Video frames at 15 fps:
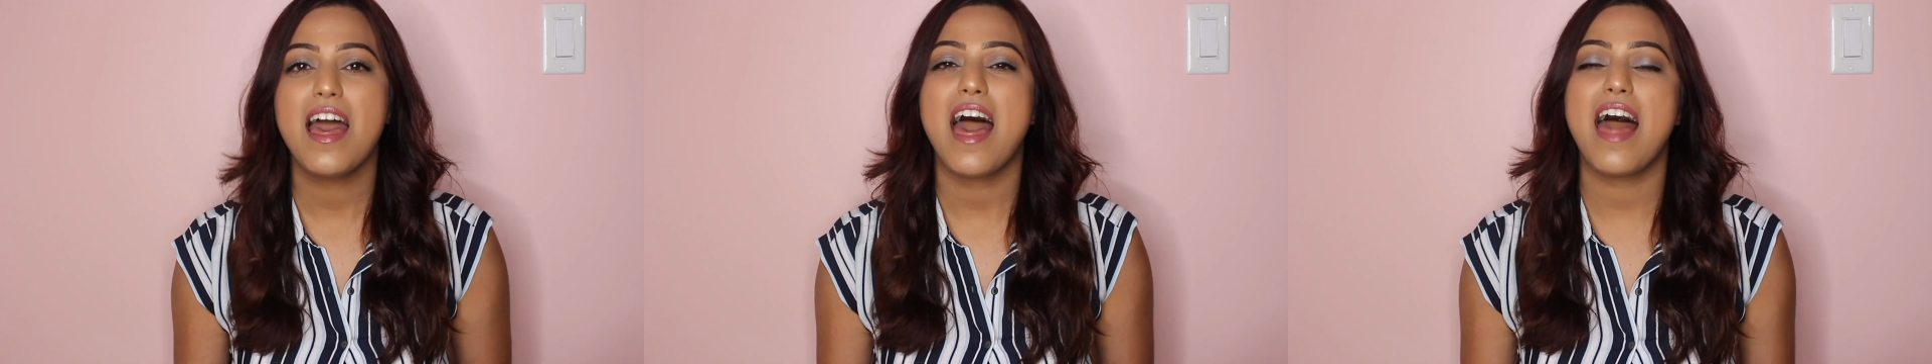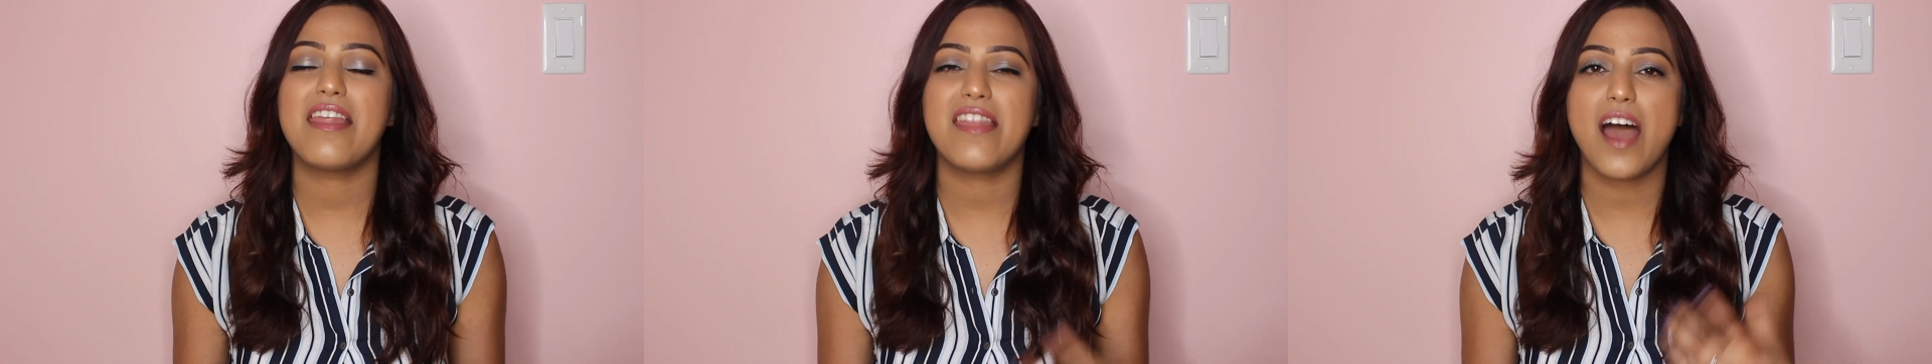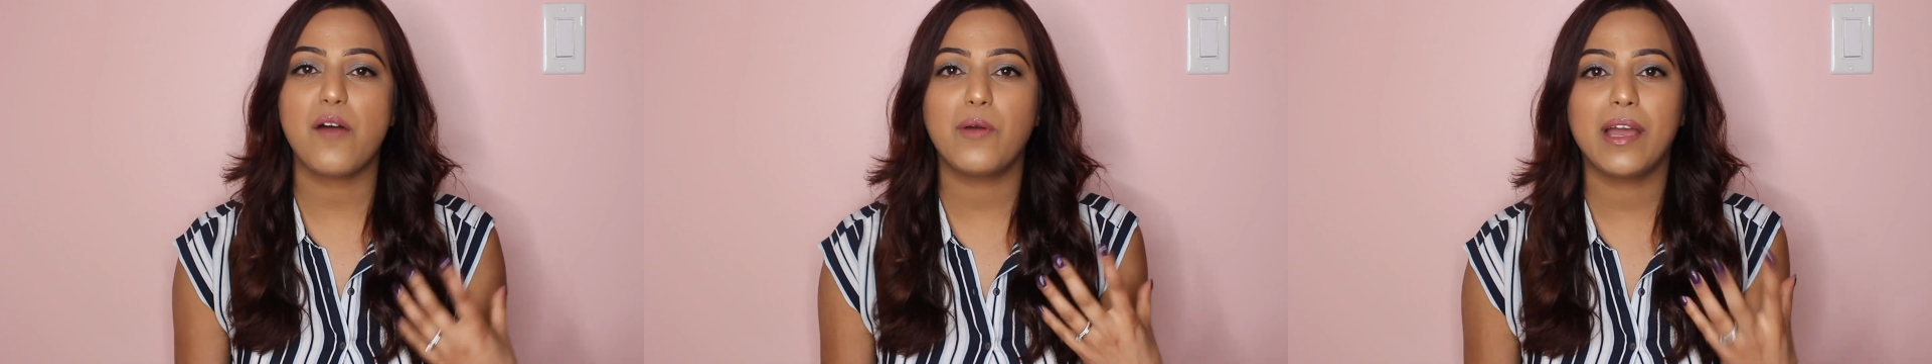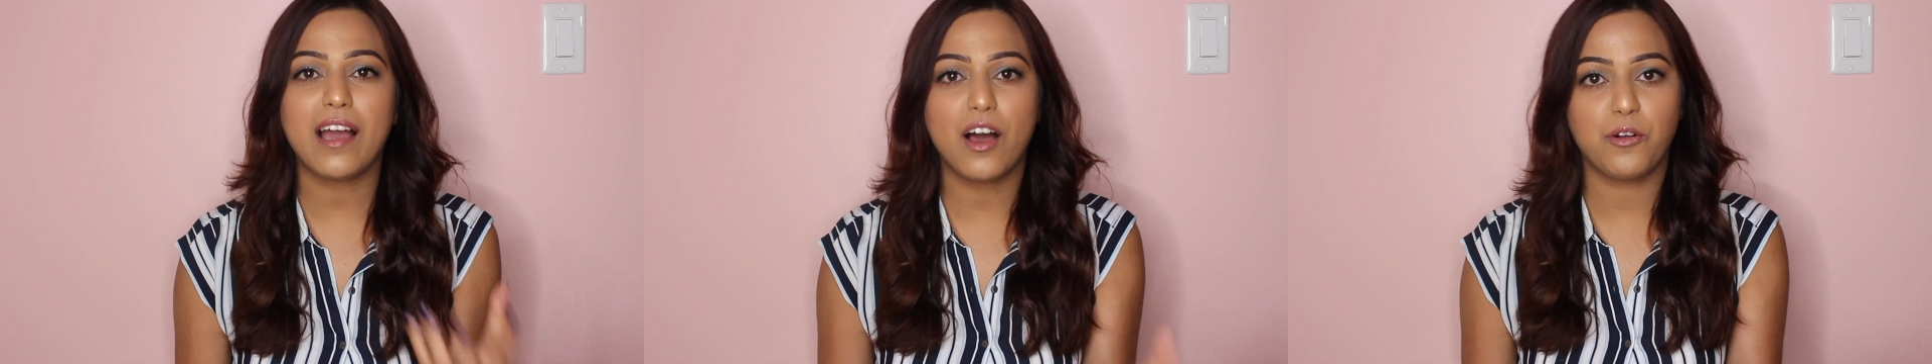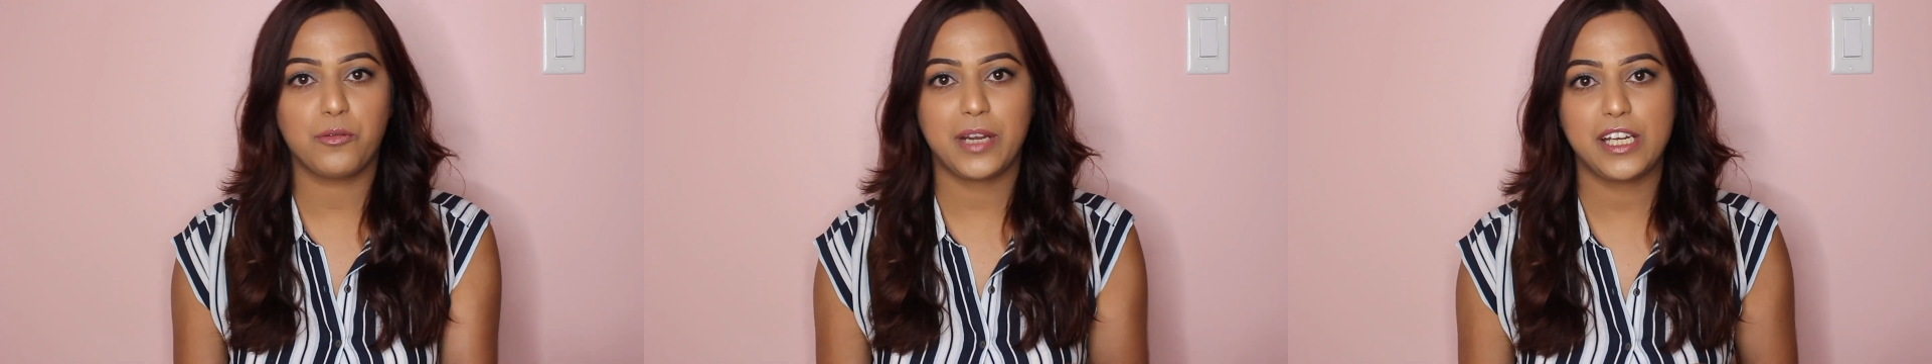and that way
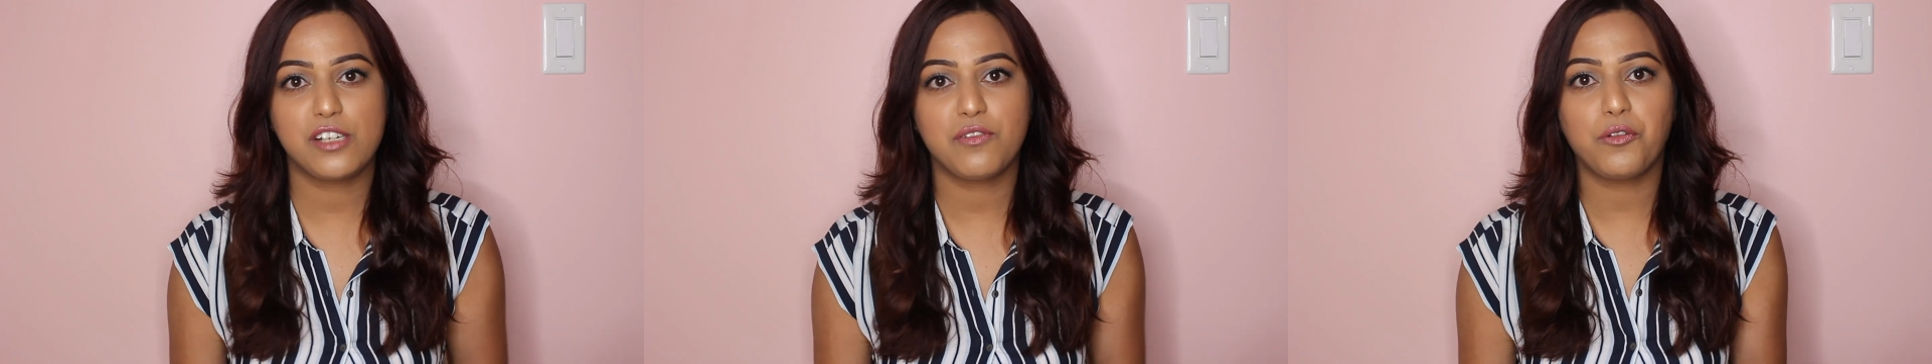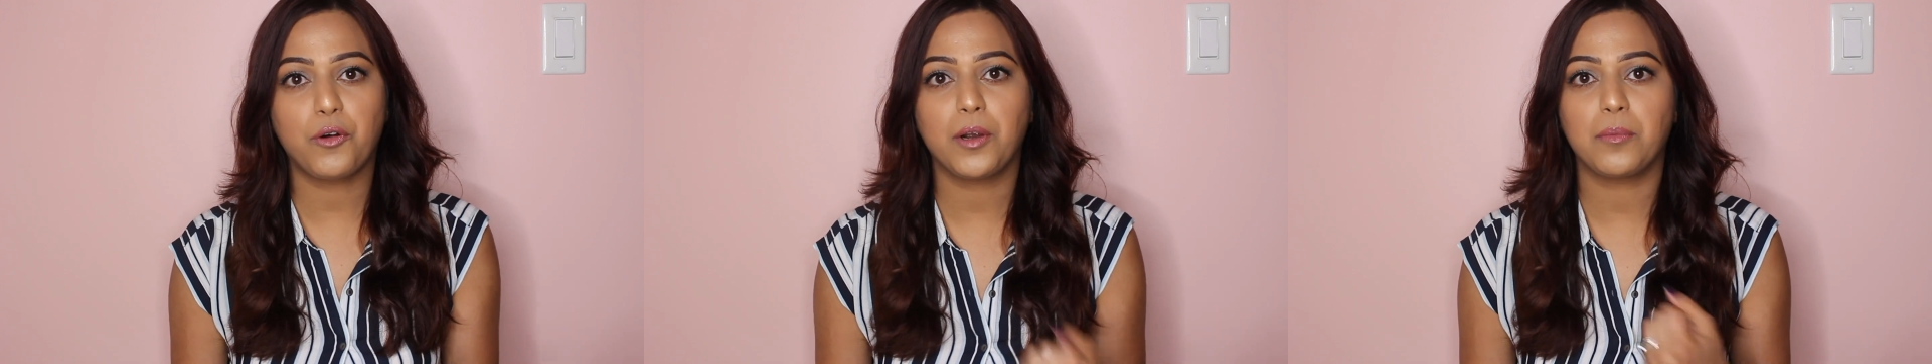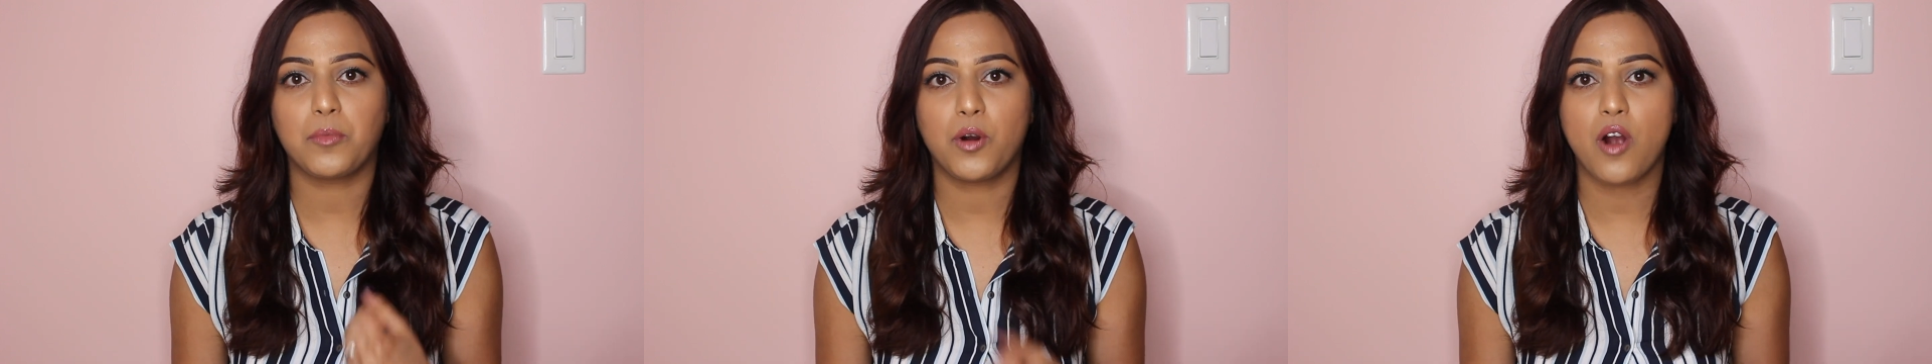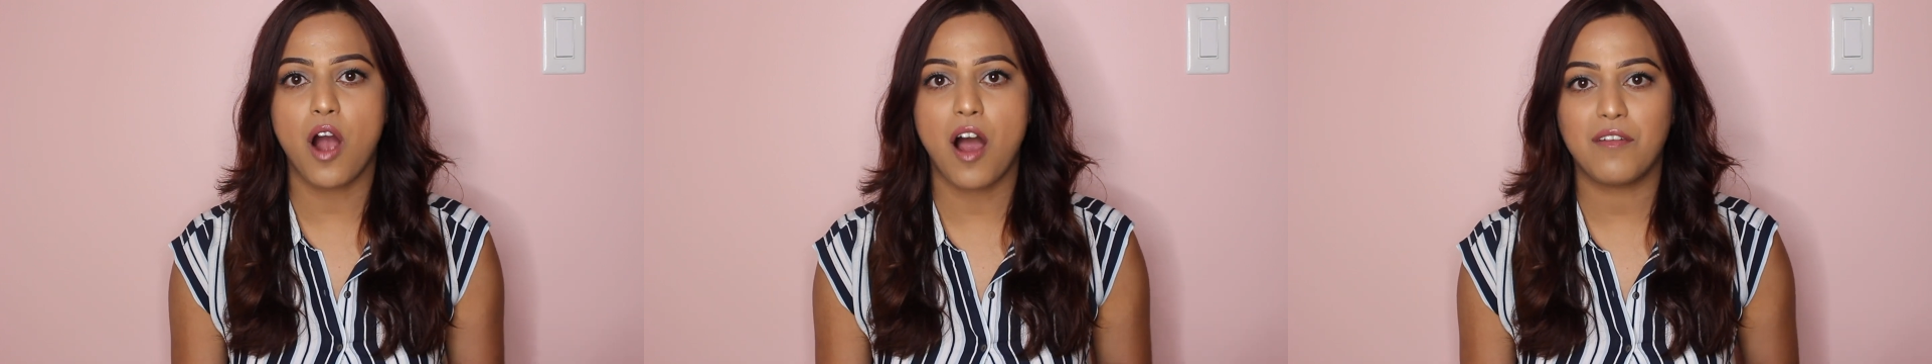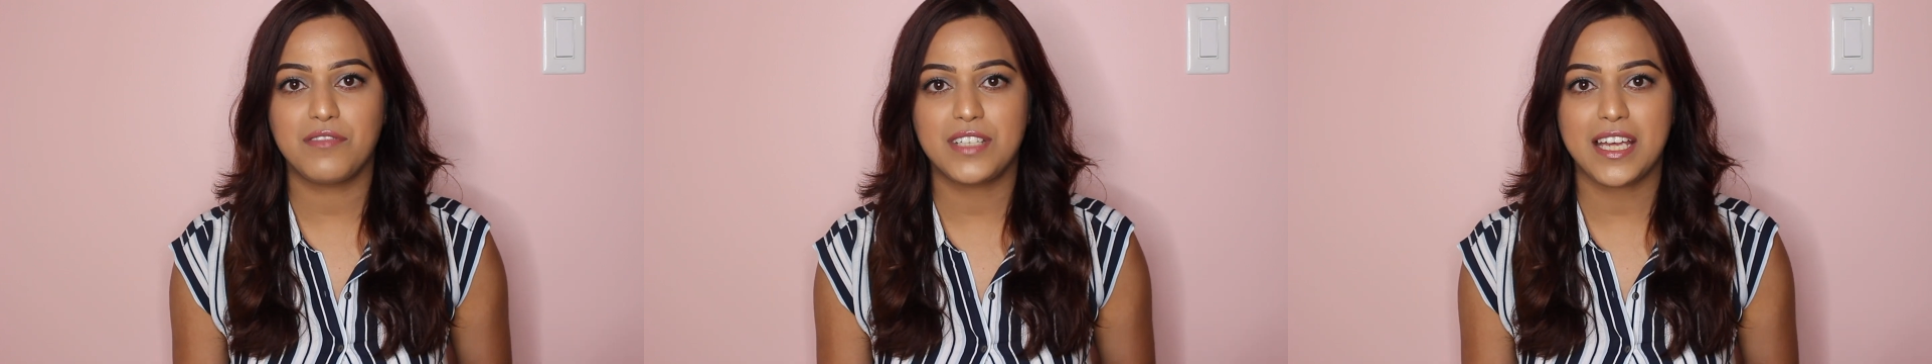I'll reach for it more
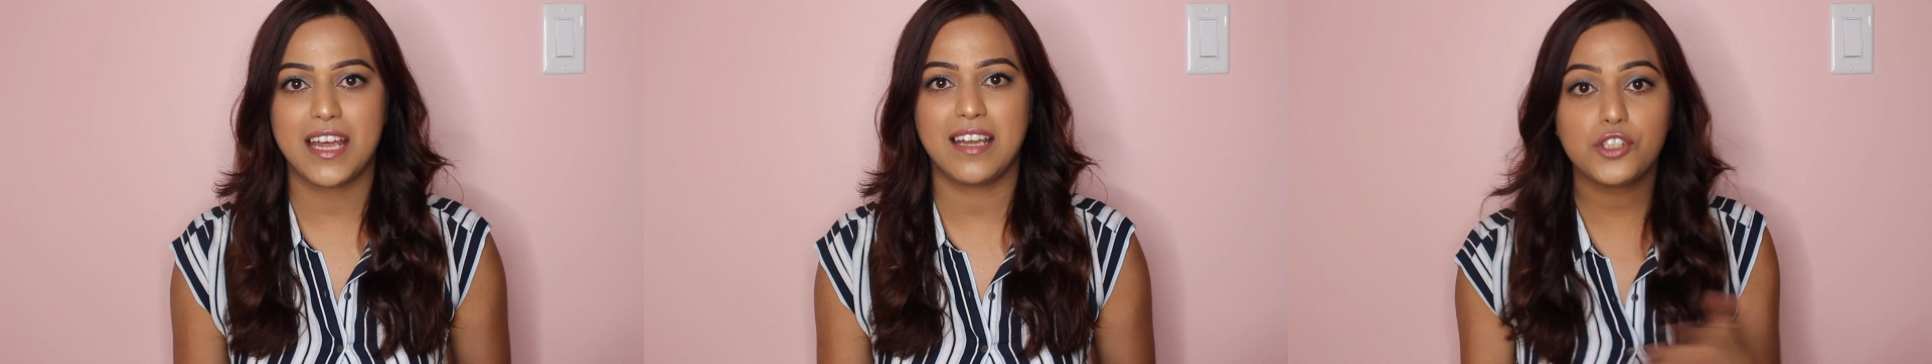often.